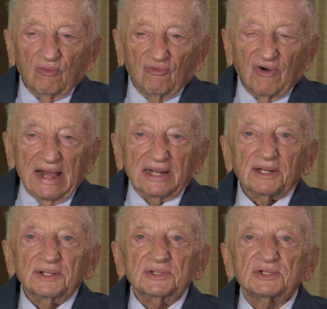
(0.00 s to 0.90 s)

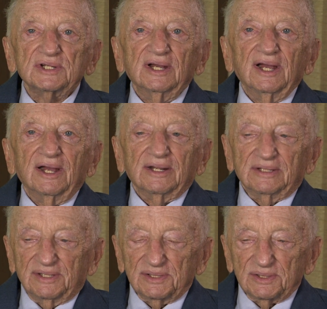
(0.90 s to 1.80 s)
violence
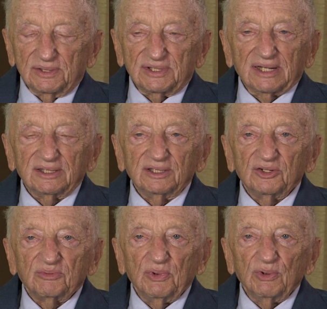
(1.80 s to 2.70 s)
to settle
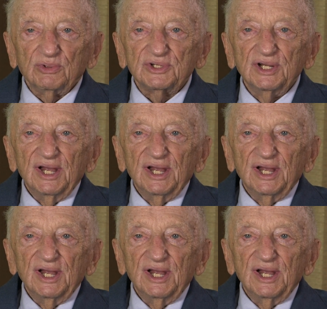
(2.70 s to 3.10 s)
disputes?